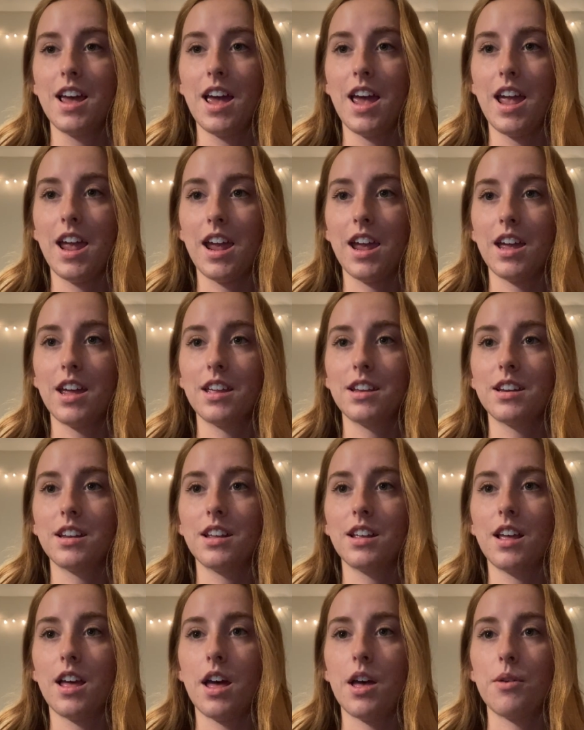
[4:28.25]
and
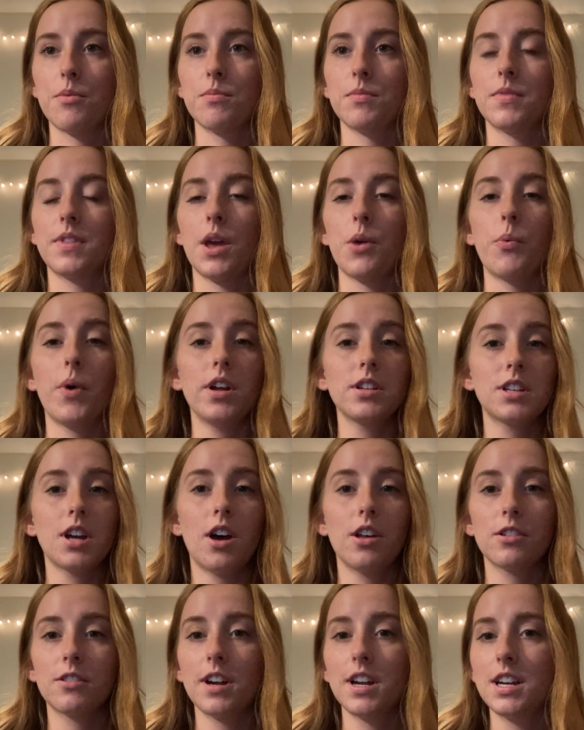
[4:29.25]
they well
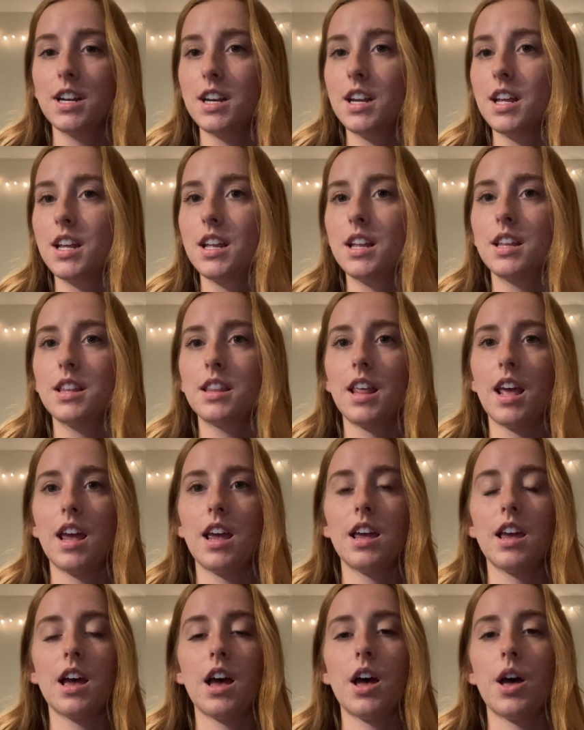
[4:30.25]
tolerated it.
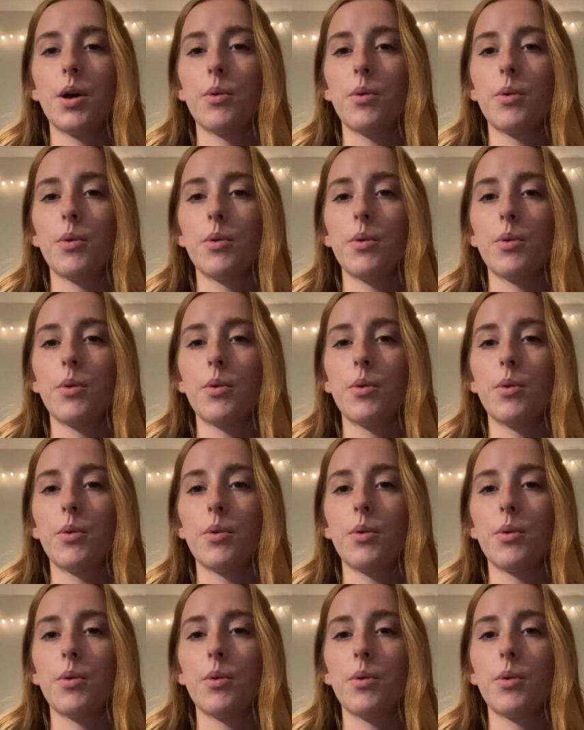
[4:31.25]
They